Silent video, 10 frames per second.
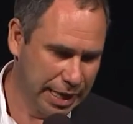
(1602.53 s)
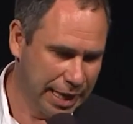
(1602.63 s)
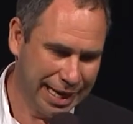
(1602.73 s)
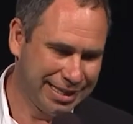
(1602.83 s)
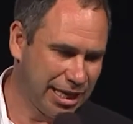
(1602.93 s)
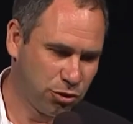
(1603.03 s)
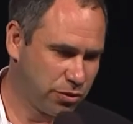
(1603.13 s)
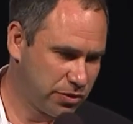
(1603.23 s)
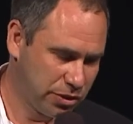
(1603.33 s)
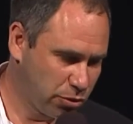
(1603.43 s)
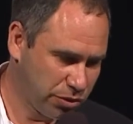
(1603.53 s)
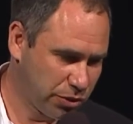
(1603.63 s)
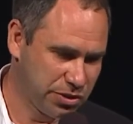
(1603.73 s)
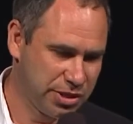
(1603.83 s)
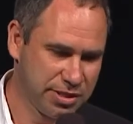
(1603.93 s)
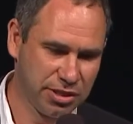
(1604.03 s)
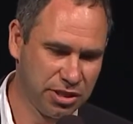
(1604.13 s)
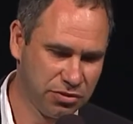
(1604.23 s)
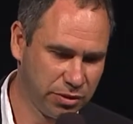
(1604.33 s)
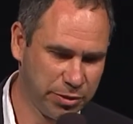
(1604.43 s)
and I don't see that
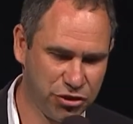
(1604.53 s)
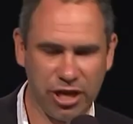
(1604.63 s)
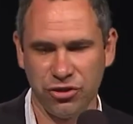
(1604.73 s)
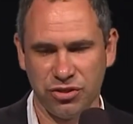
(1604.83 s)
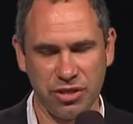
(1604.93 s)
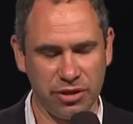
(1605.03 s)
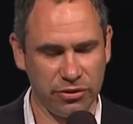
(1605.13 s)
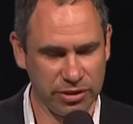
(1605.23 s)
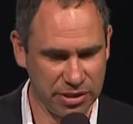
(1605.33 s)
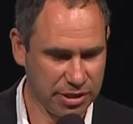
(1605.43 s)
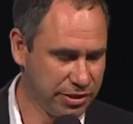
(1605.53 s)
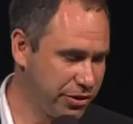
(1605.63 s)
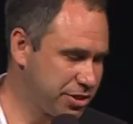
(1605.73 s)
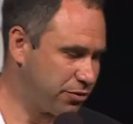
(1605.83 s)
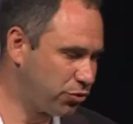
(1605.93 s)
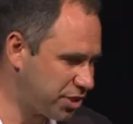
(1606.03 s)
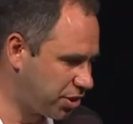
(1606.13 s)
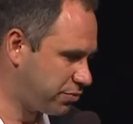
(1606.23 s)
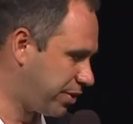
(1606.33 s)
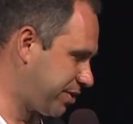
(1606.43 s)
it will be changed. The reason for that
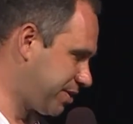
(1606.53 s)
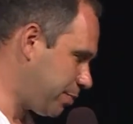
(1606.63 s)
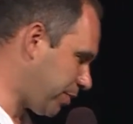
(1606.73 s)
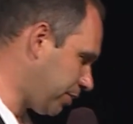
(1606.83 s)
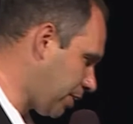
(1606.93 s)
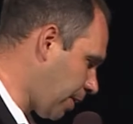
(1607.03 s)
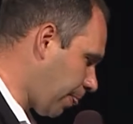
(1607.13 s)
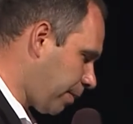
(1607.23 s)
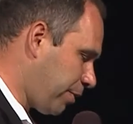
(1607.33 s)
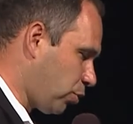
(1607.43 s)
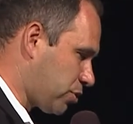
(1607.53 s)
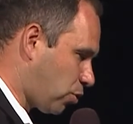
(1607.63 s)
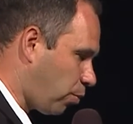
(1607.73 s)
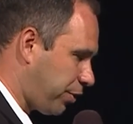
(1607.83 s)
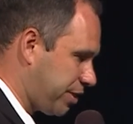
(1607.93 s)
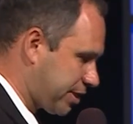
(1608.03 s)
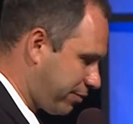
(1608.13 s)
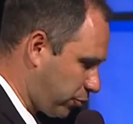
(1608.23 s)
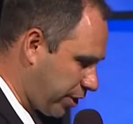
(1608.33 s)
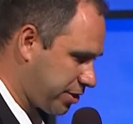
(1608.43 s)
is very simple, because companies have
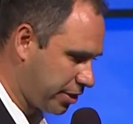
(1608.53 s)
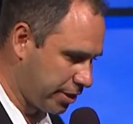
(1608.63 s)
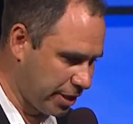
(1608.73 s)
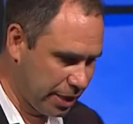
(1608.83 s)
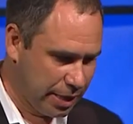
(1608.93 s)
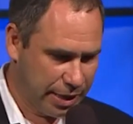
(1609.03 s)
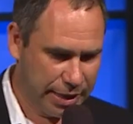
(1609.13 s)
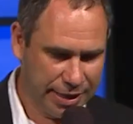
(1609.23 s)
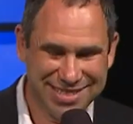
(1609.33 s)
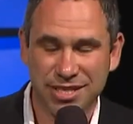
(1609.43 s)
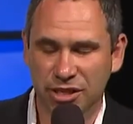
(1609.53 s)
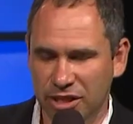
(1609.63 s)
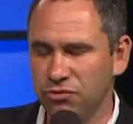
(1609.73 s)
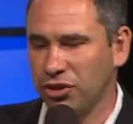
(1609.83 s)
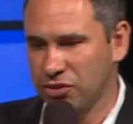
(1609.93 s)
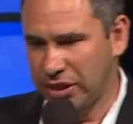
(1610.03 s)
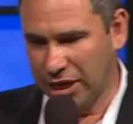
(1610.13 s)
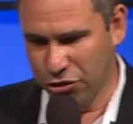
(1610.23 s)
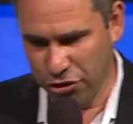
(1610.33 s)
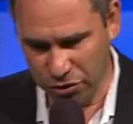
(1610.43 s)
already existing
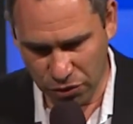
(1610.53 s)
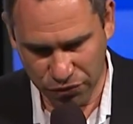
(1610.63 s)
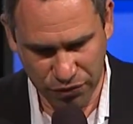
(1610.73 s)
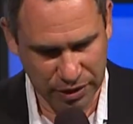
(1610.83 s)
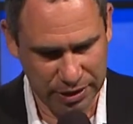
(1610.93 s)
infrastructure of